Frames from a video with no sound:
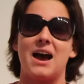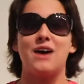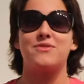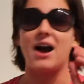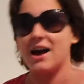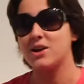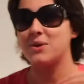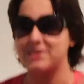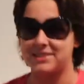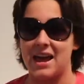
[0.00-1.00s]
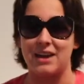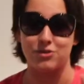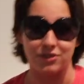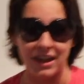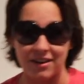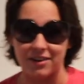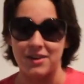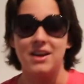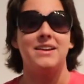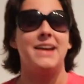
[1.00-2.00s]
to have iOS 10 or later.
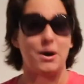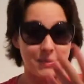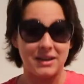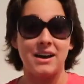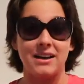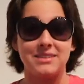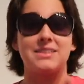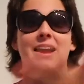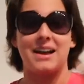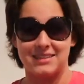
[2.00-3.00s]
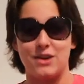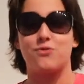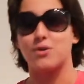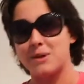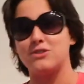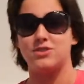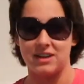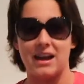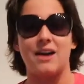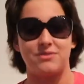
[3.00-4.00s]
Now, because, as
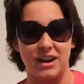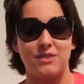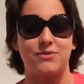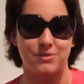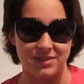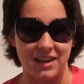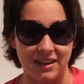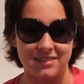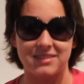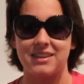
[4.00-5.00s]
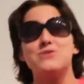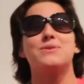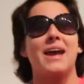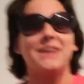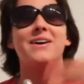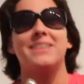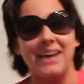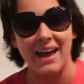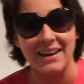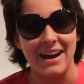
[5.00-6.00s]
aforementioned, I have an iPhone 6, you
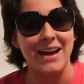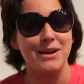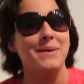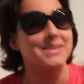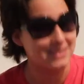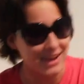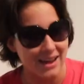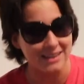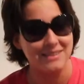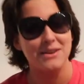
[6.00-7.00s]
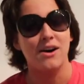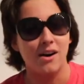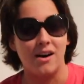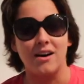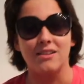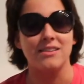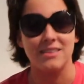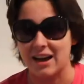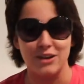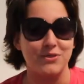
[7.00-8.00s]
cannot get iOS 10 on
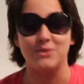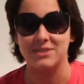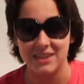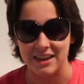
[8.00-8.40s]
the iPhone